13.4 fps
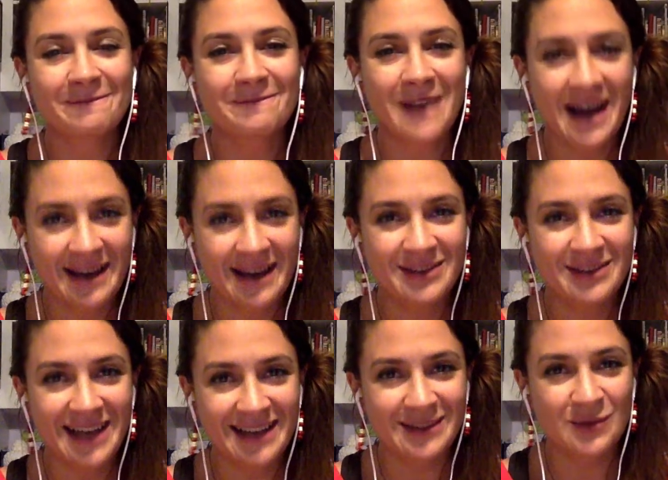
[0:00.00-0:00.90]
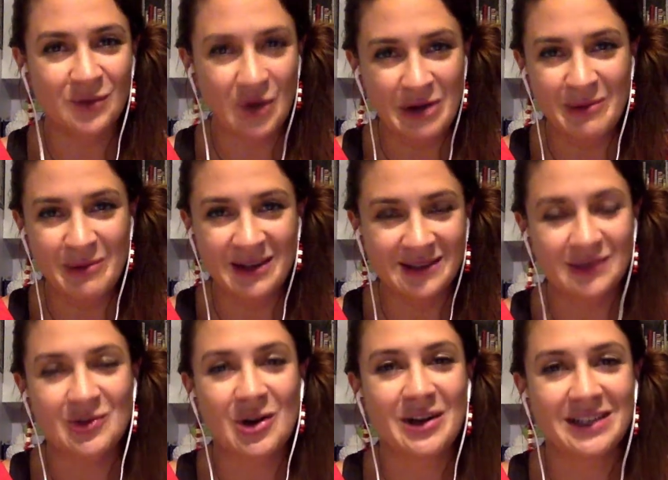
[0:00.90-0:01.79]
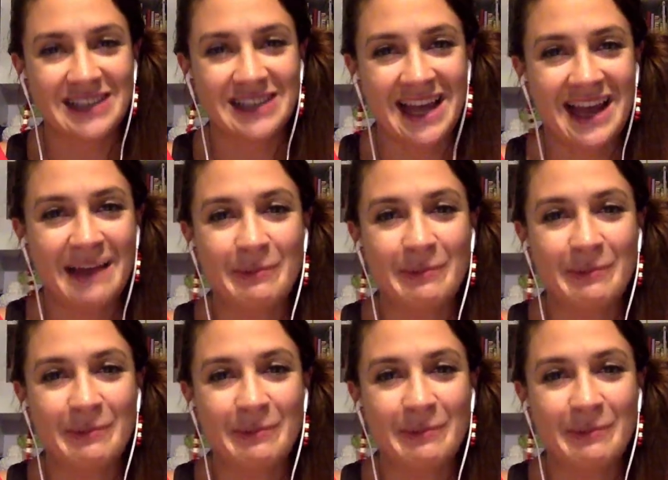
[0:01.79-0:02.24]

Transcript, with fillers: five days of 30 minutes of drawing a day,